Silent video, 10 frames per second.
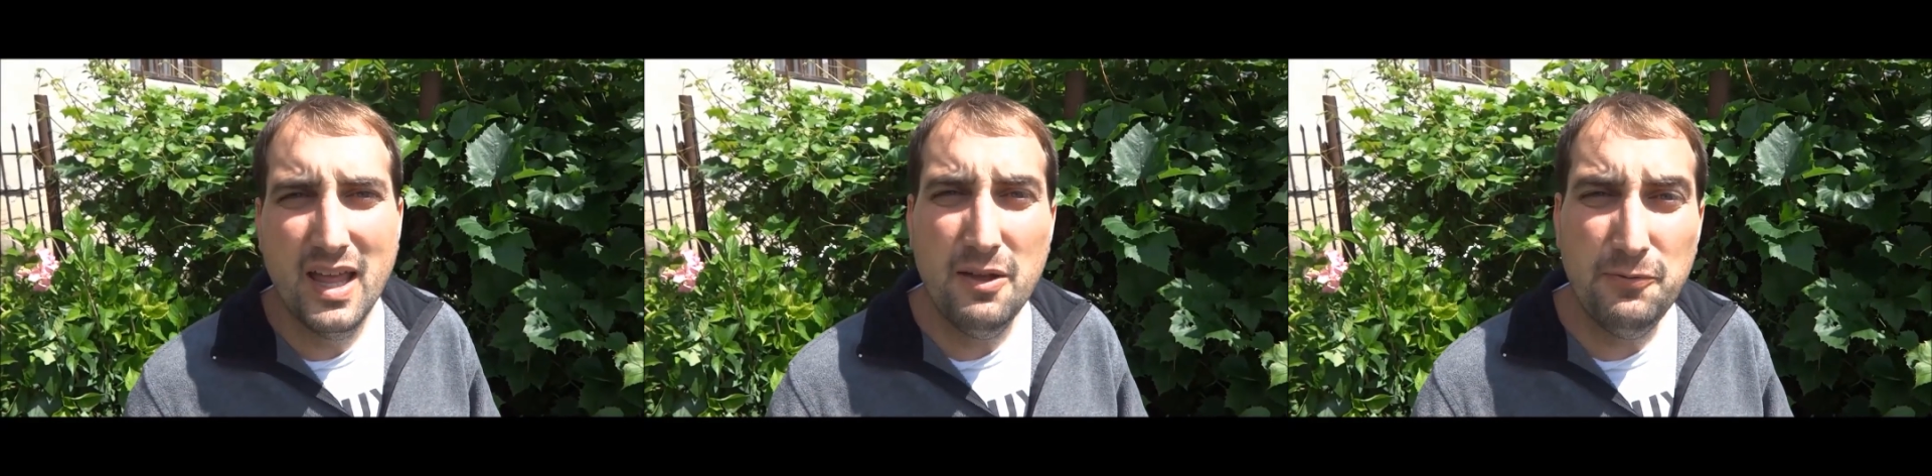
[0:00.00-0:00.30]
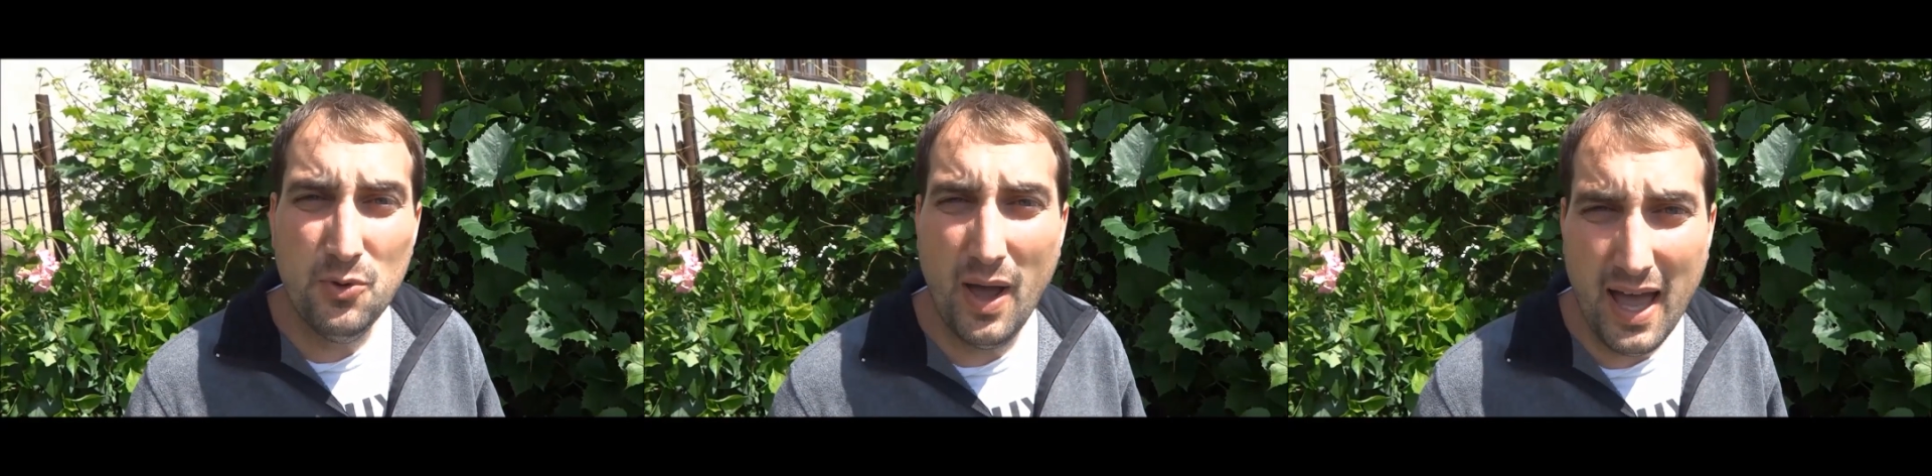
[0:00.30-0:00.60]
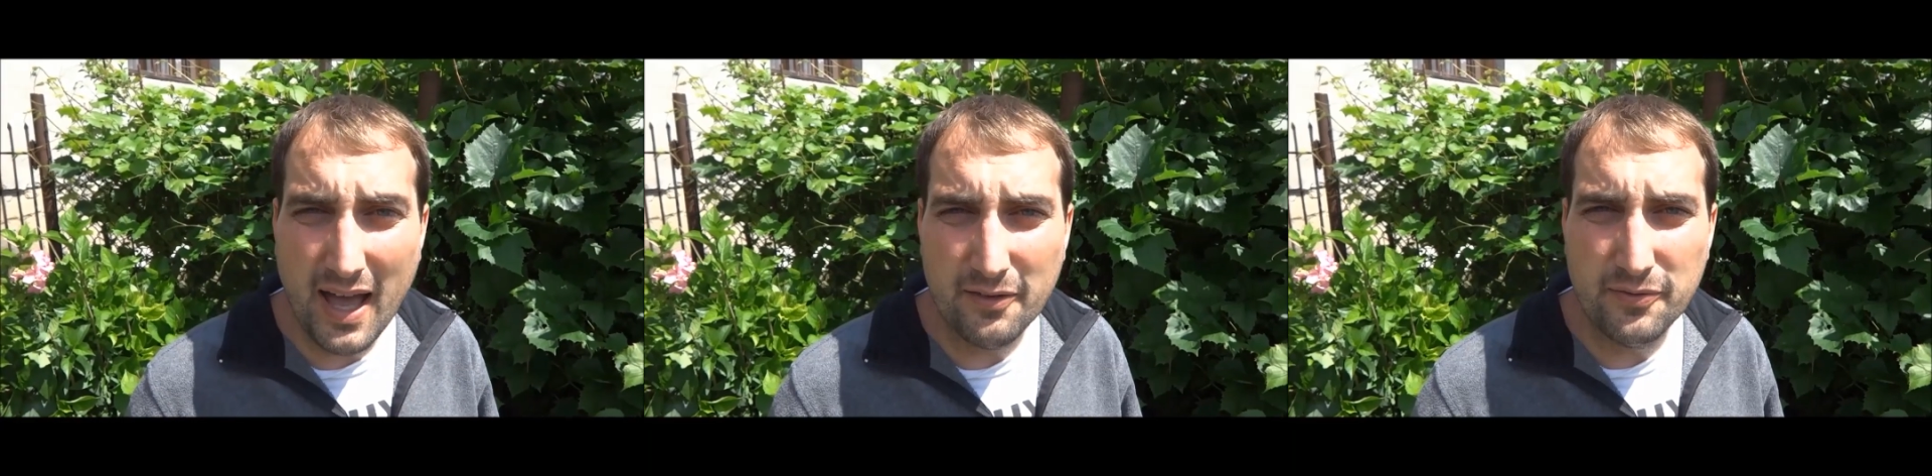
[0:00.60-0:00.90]
If you
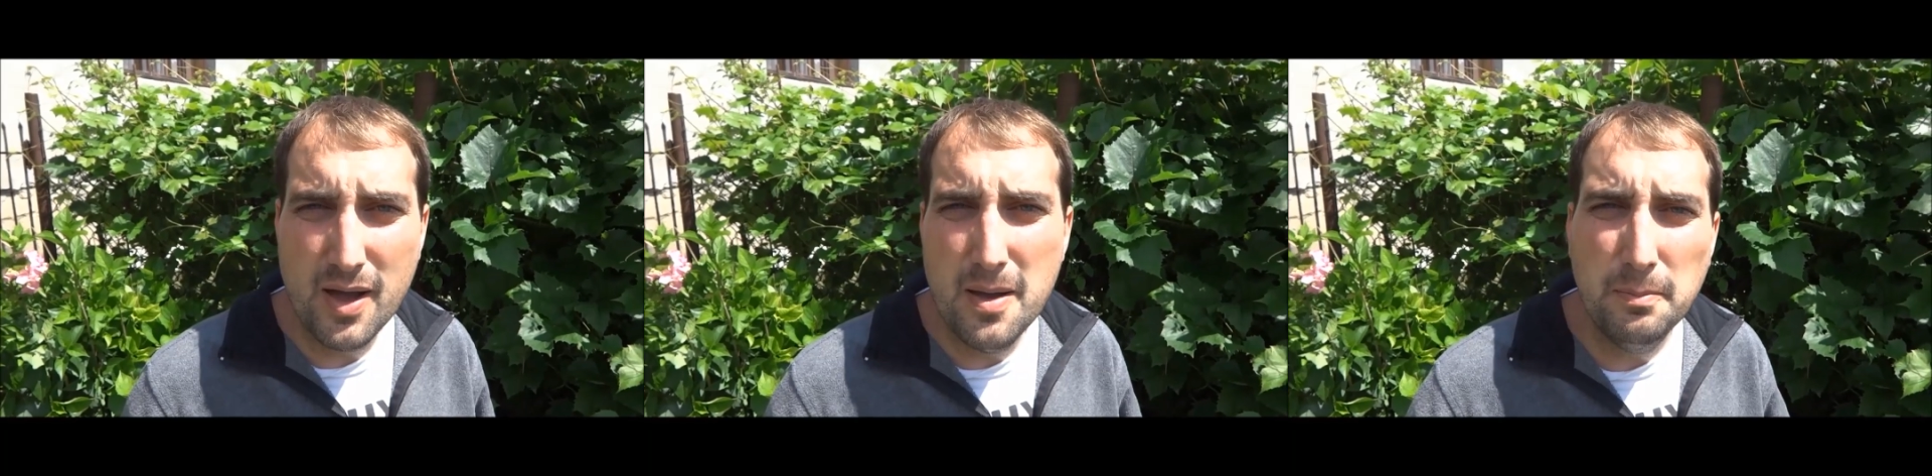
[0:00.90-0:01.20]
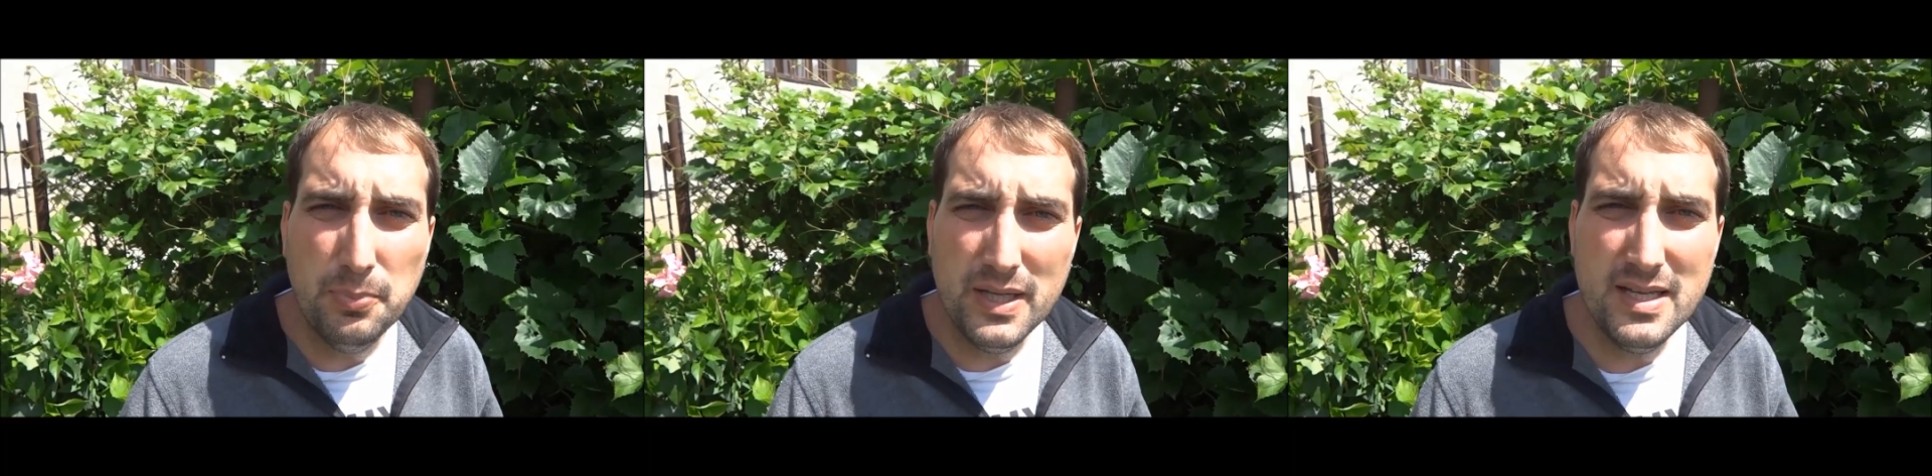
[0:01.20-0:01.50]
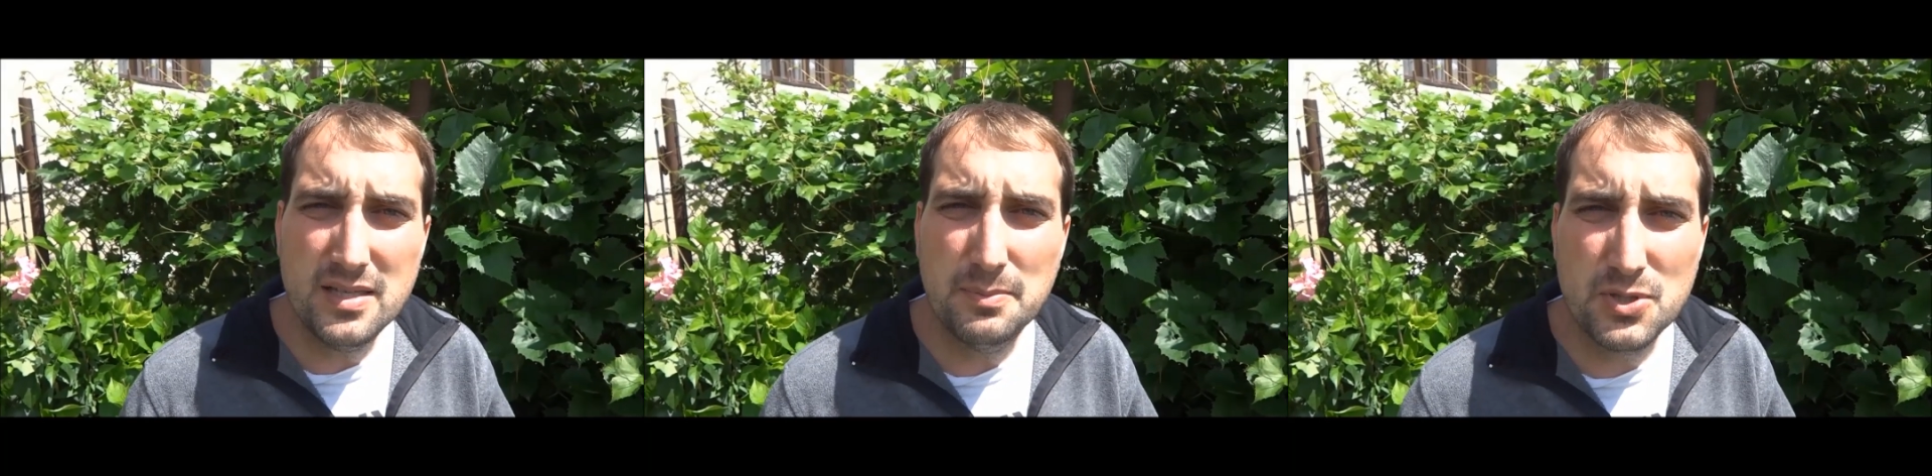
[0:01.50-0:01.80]
have,
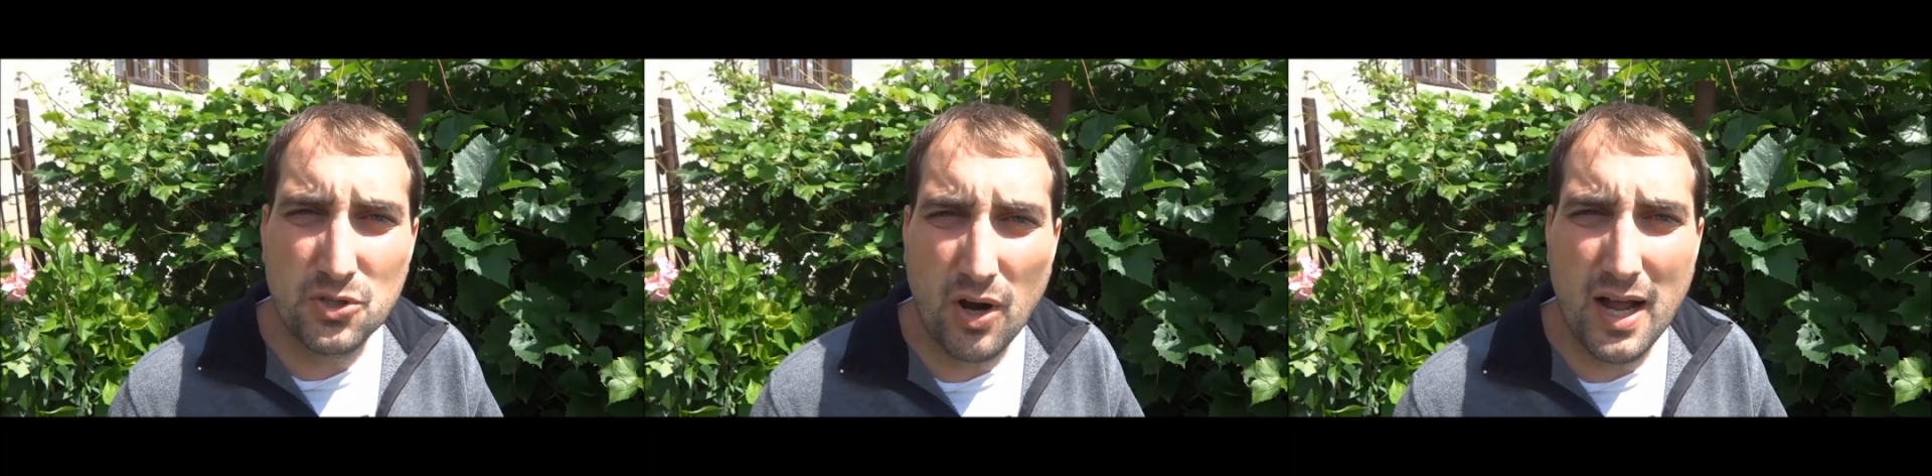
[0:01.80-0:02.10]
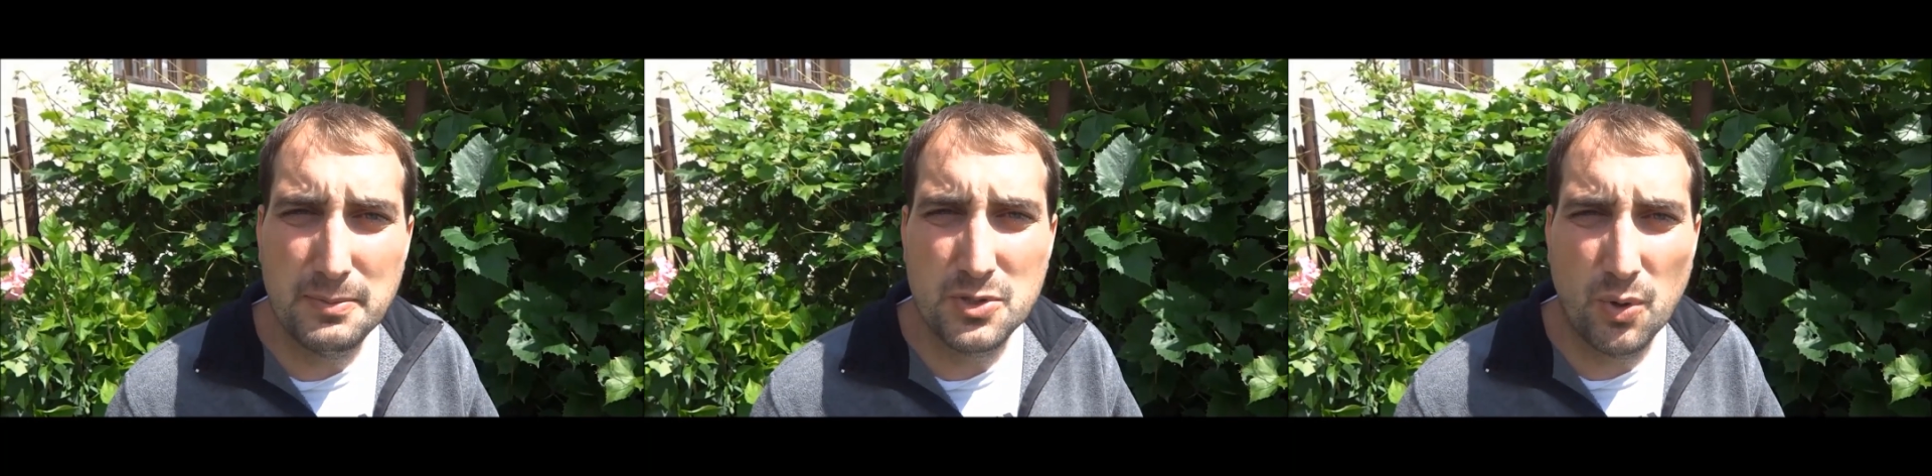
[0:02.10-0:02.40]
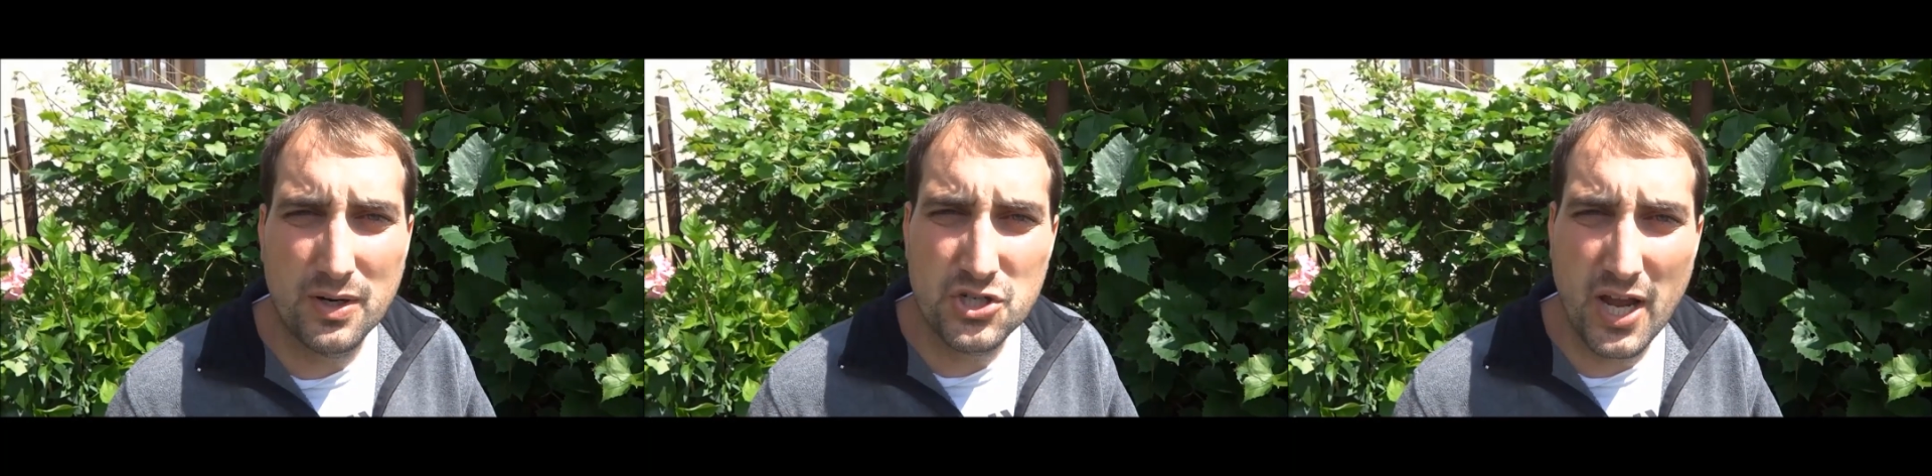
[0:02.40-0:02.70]
please subscribe to
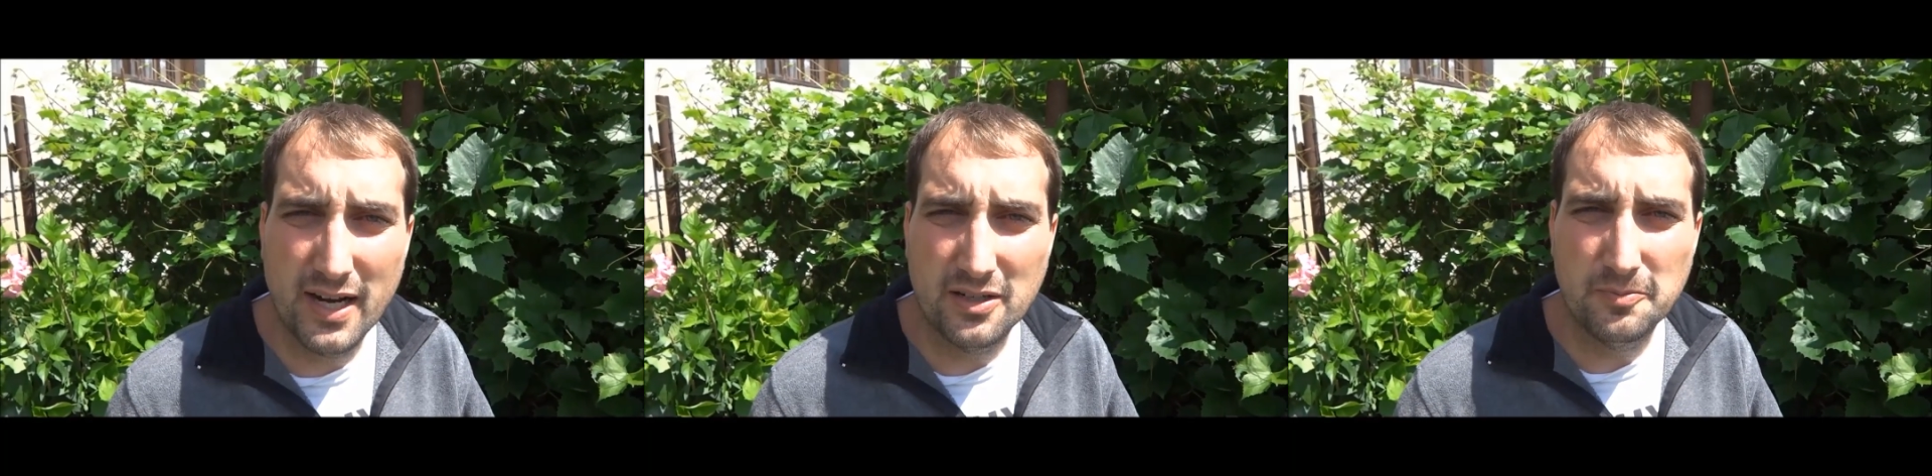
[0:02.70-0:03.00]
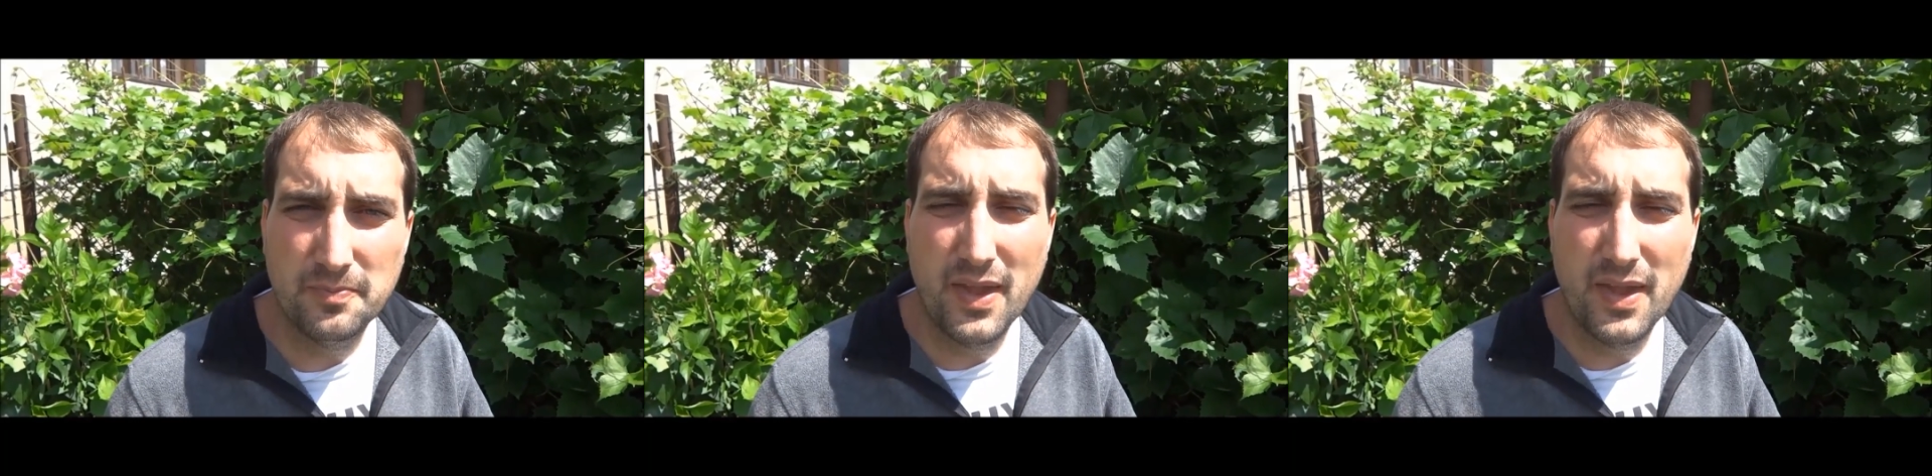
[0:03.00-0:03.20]
our channel